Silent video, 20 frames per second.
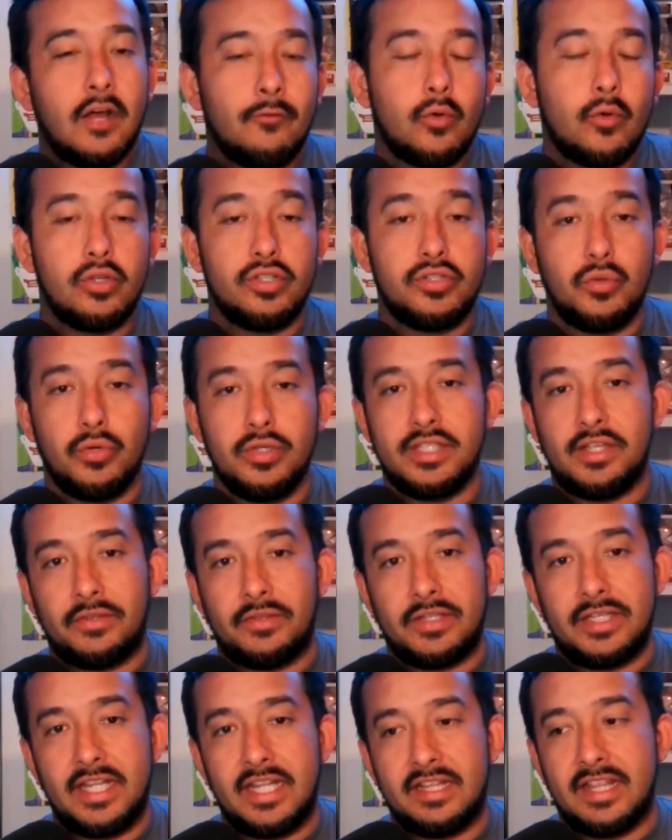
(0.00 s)
Of course, you always
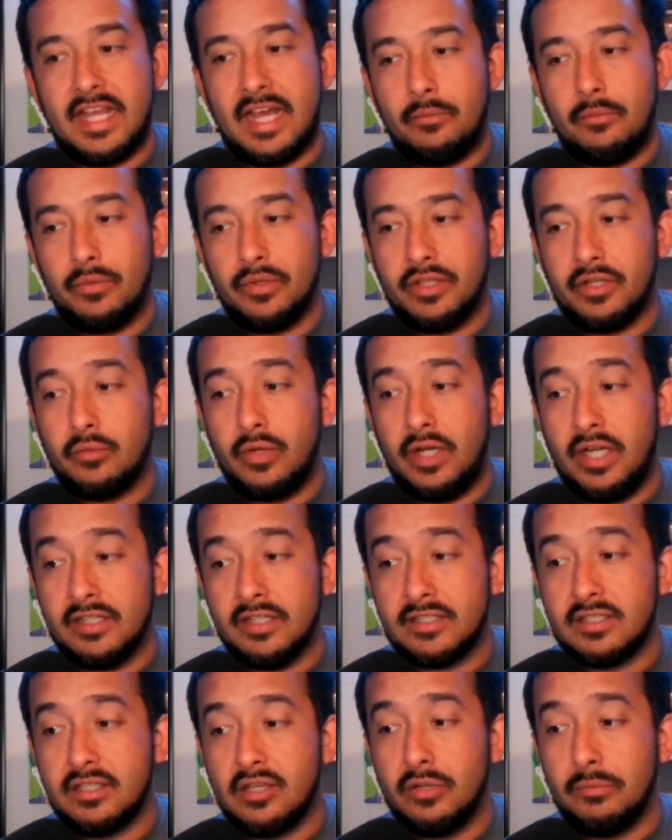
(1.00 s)
have to take that with a grain
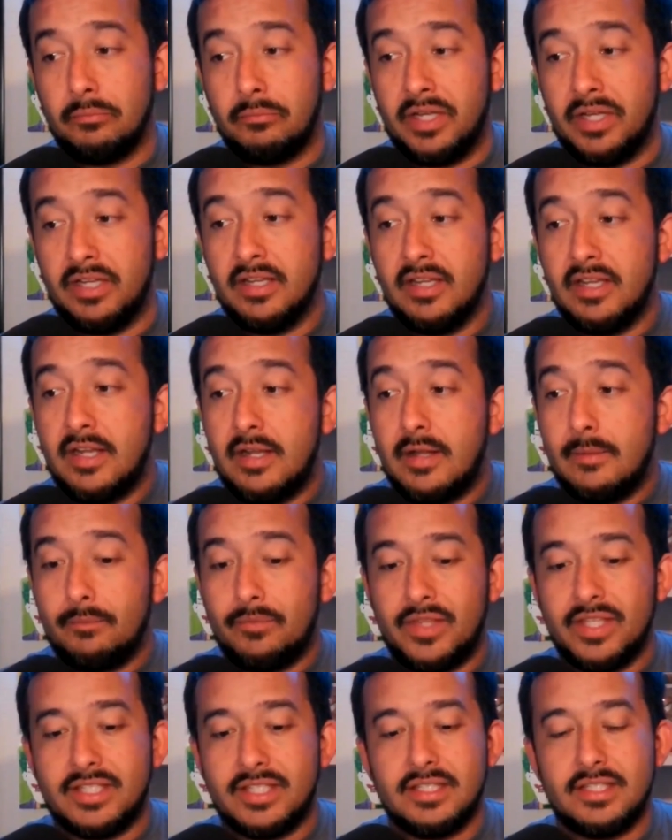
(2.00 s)
of salt, but
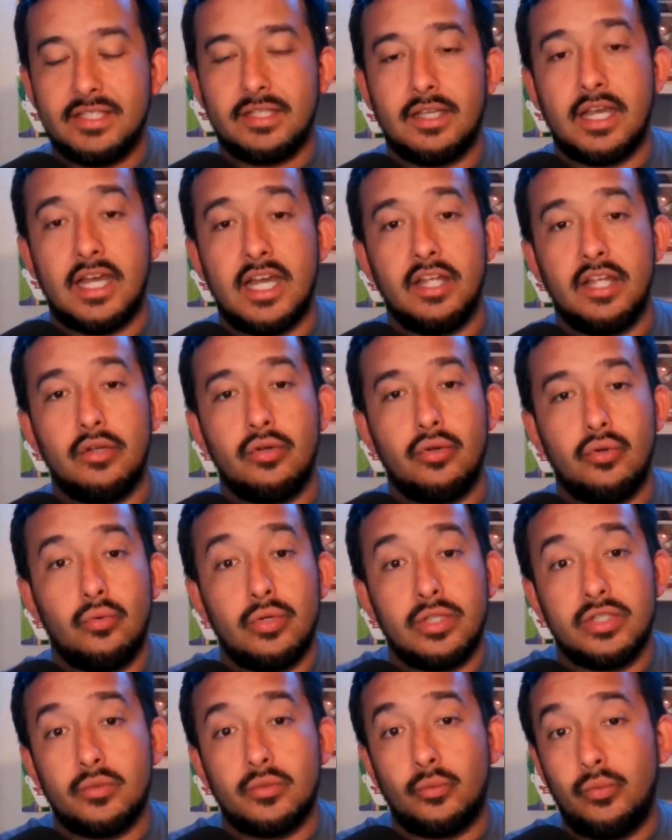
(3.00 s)
this is a guy who
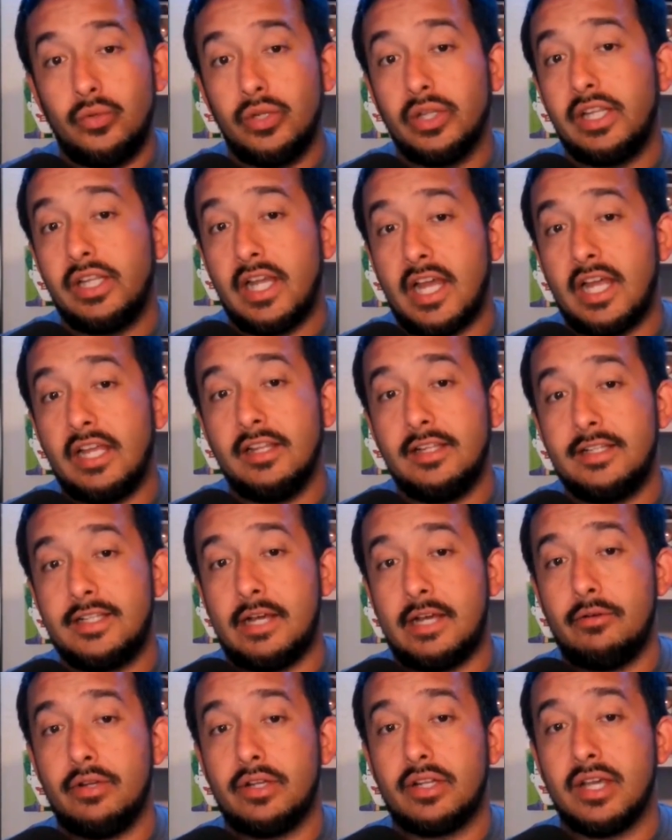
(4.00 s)
was really highly
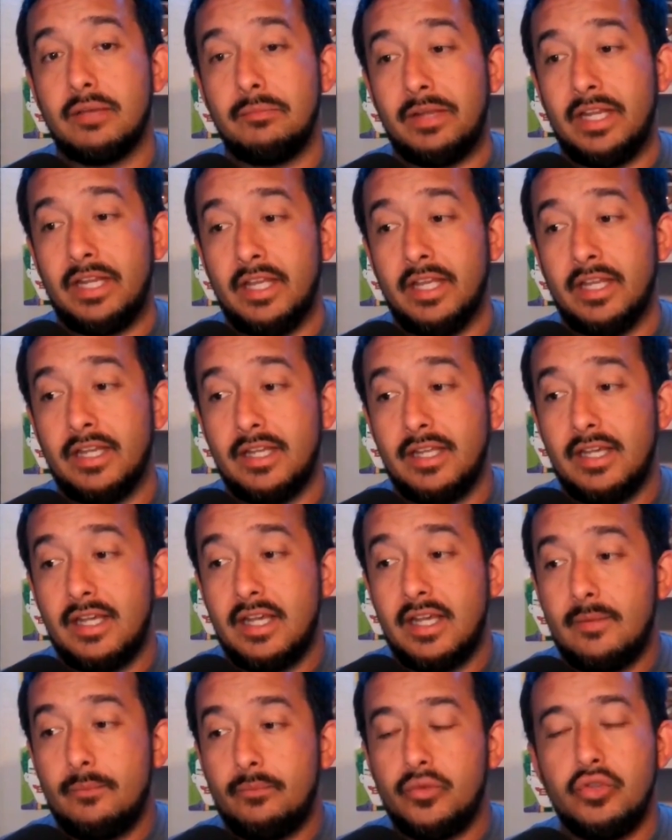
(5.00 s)
touted coming in.
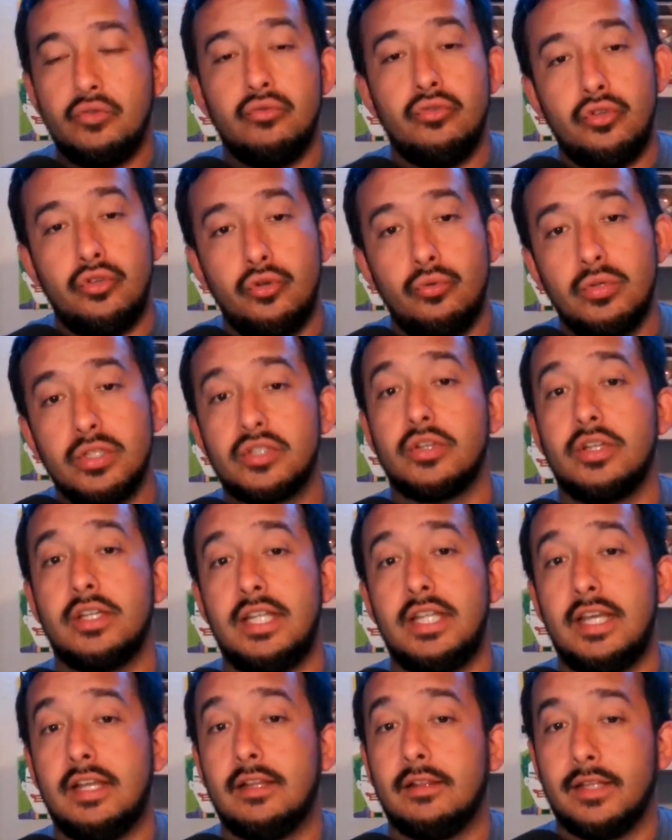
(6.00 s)
You knew was going
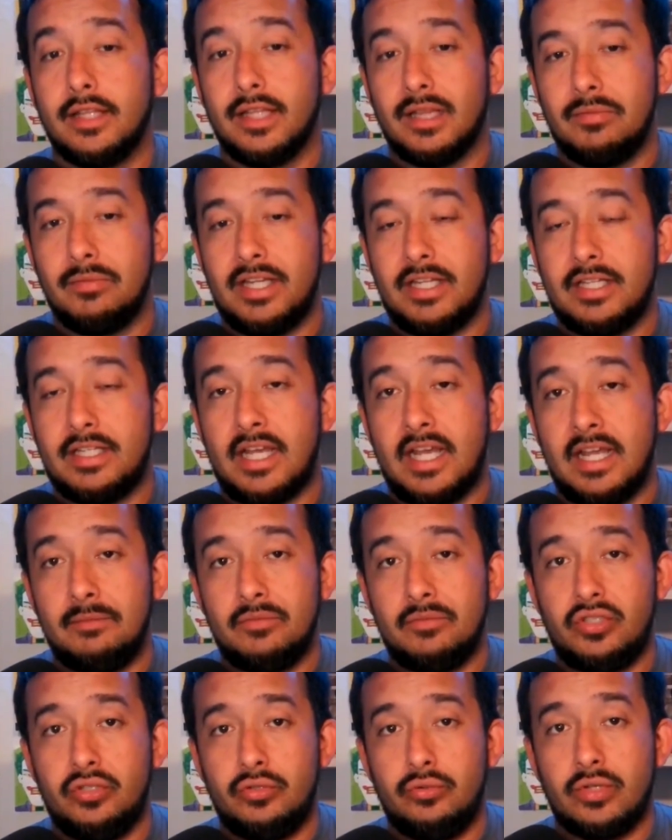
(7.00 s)
to take a little bit of
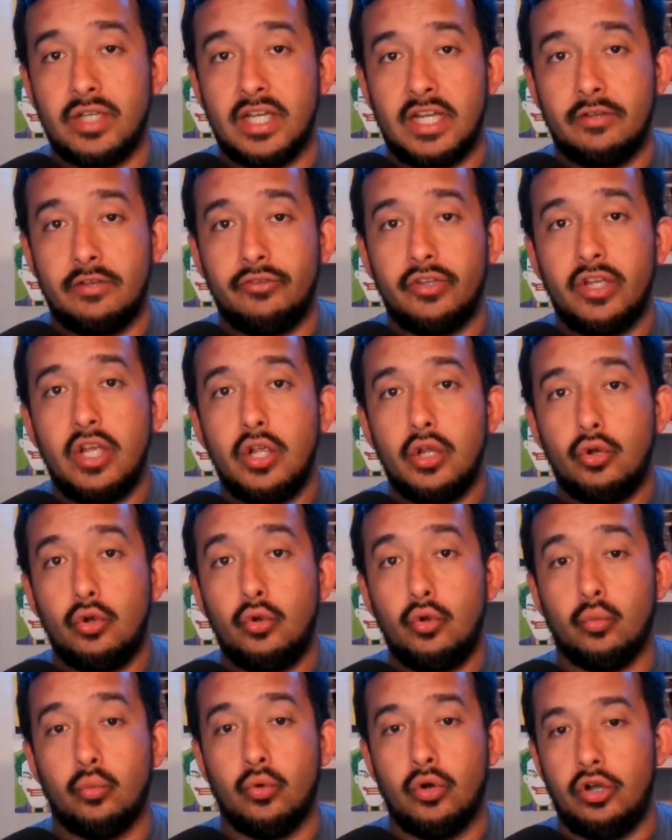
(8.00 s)
time to kind of
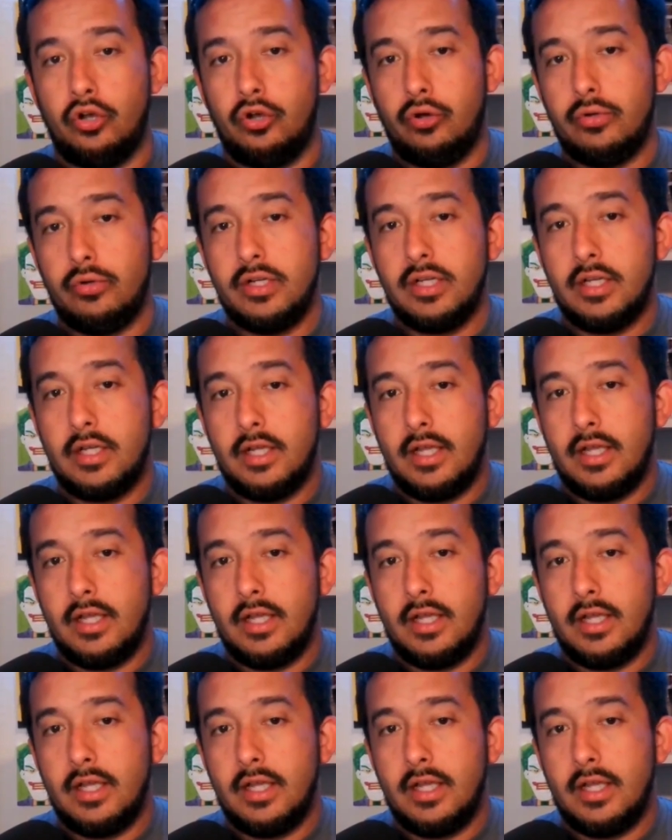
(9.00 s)
grow.